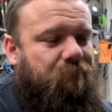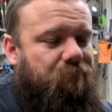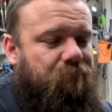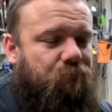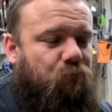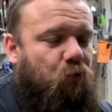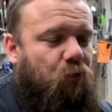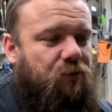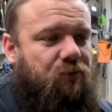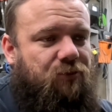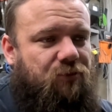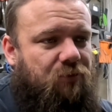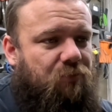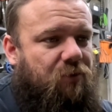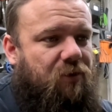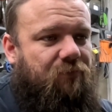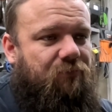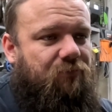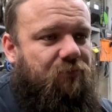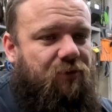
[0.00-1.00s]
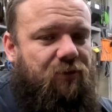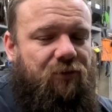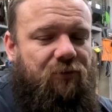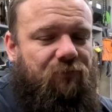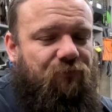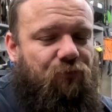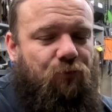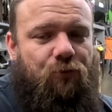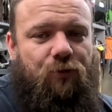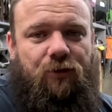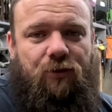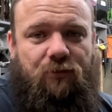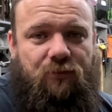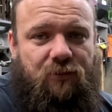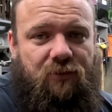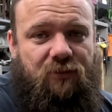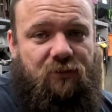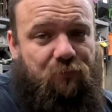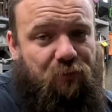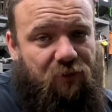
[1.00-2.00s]
whatsoever in the 4 years
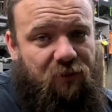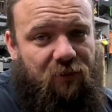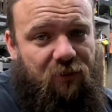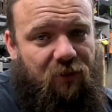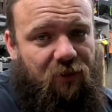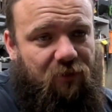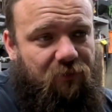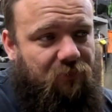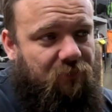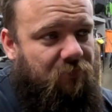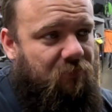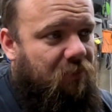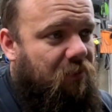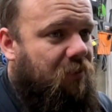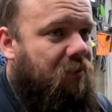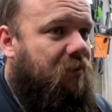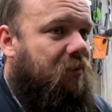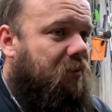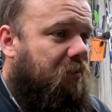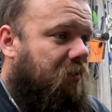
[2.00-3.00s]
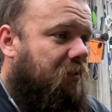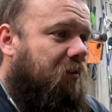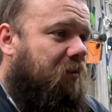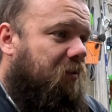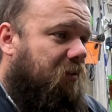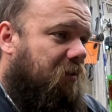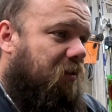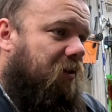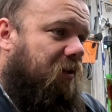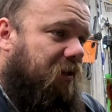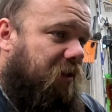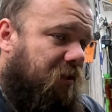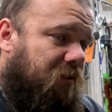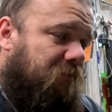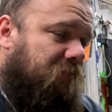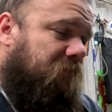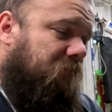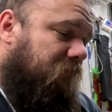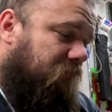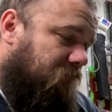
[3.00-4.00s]
it's been together.
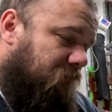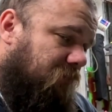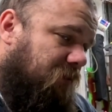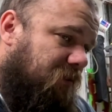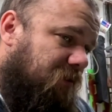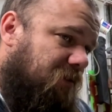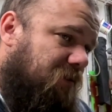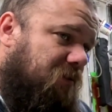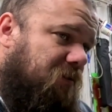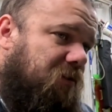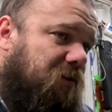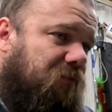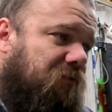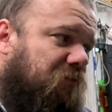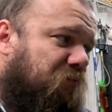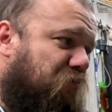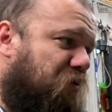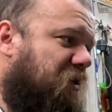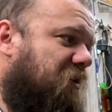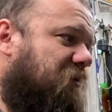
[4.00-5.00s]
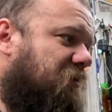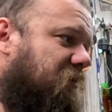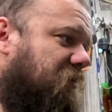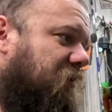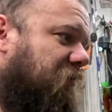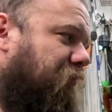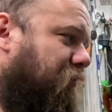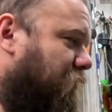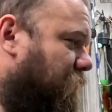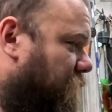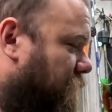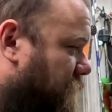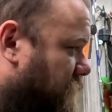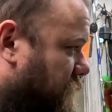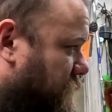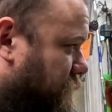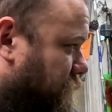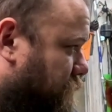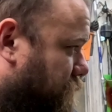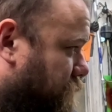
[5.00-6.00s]
Again, this is a different beast,
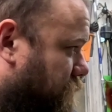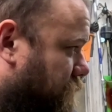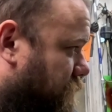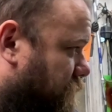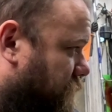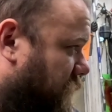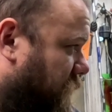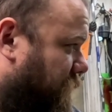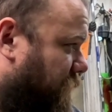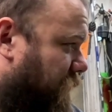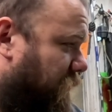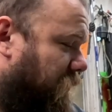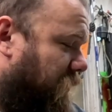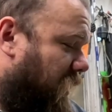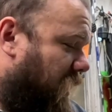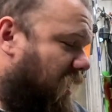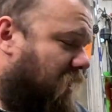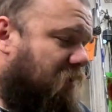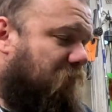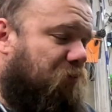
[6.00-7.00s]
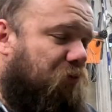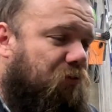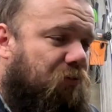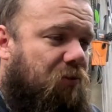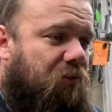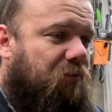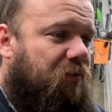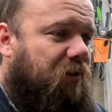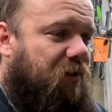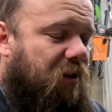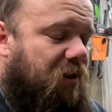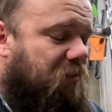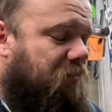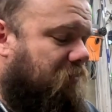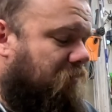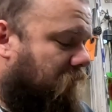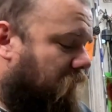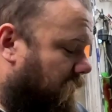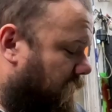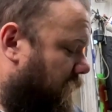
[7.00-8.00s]
different animal
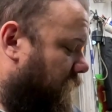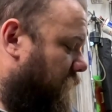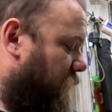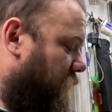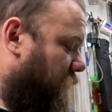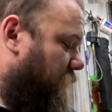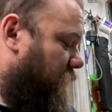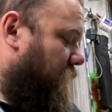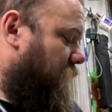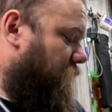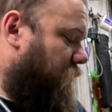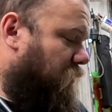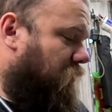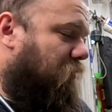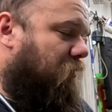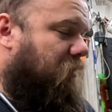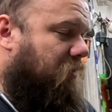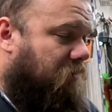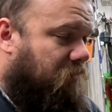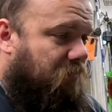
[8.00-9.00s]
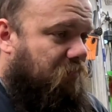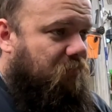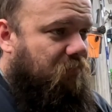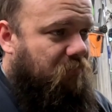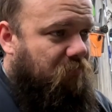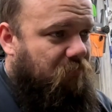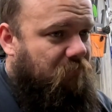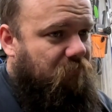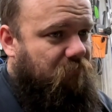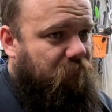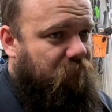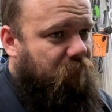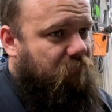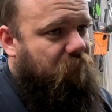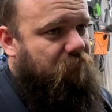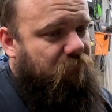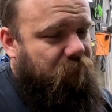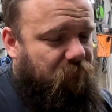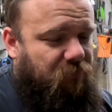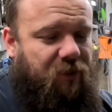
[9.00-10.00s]
altogether. So,
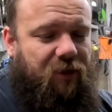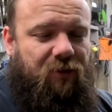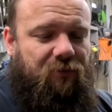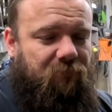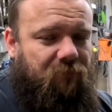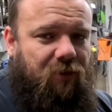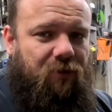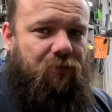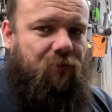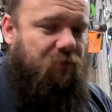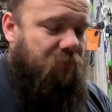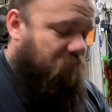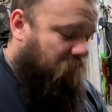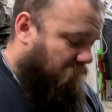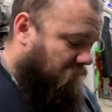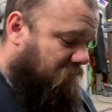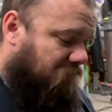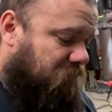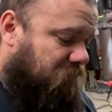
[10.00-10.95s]
yeah, I don't know. I'm getting